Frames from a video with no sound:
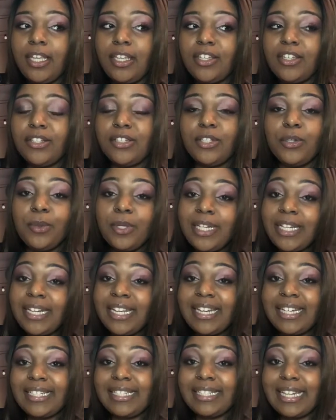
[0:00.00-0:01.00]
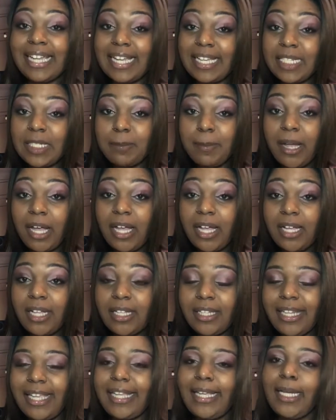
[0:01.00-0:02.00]
you're doing it at a day spa?
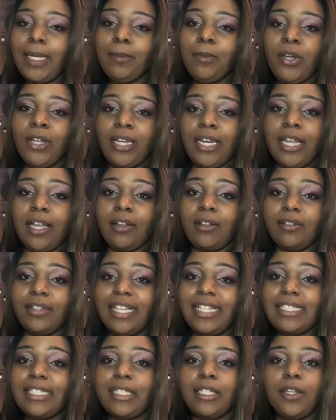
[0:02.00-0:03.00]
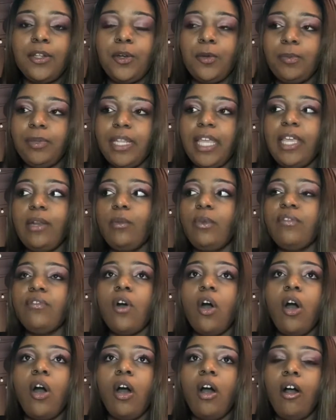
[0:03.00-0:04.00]
Like, come on now. That's a little play. We've
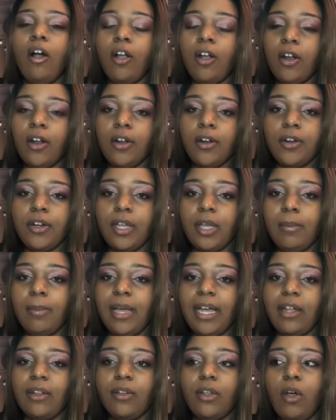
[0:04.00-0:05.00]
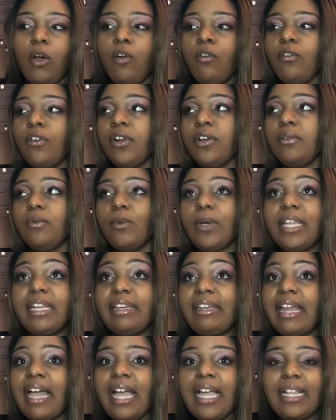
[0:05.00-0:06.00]
all heard about over,
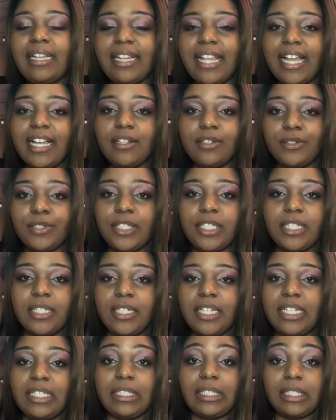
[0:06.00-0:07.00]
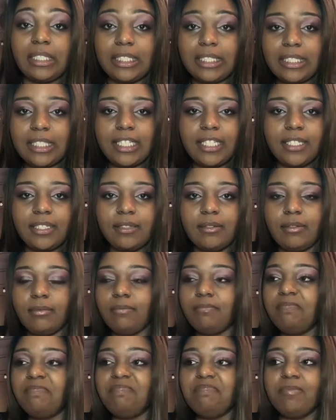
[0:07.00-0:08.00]
9,000 illicit,
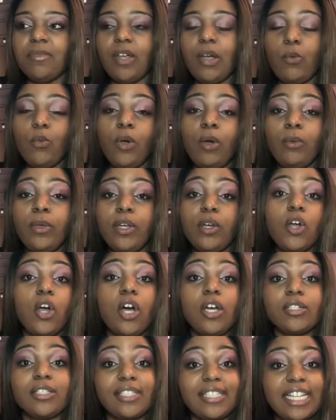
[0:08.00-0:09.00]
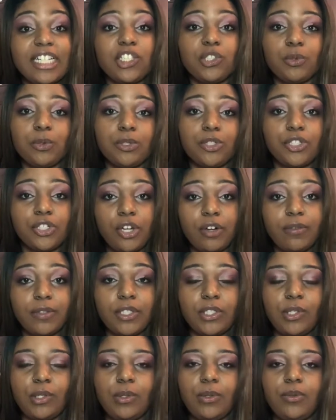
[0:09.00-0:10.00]
what we'll call sexual
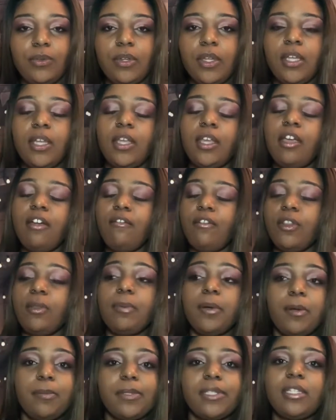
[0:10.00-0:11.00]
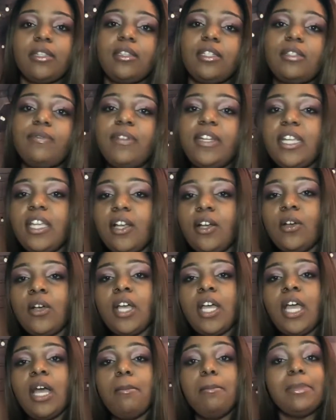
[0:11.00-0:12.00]
servitude, for the purpose of this video,
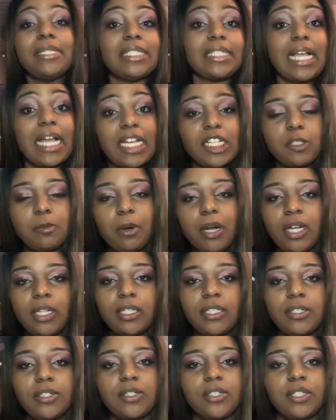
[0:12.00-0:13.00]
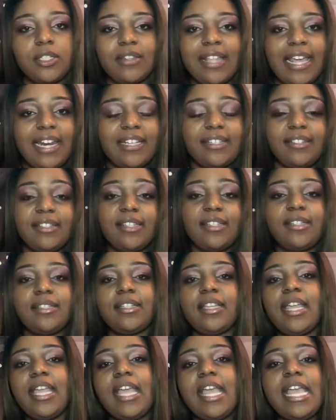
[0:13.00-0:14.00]
massage parlors that
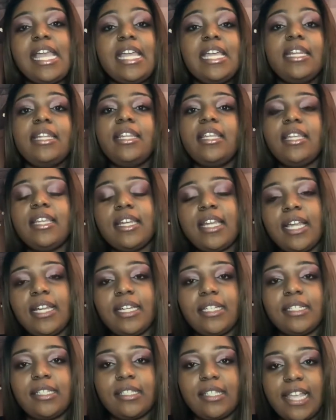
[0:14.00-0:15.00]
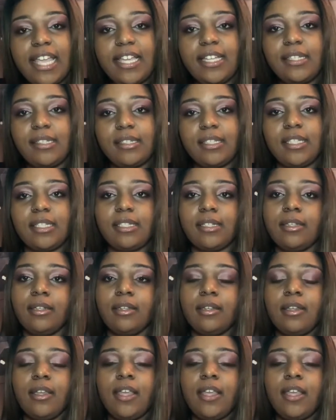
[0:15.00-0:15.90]
exist in the United States.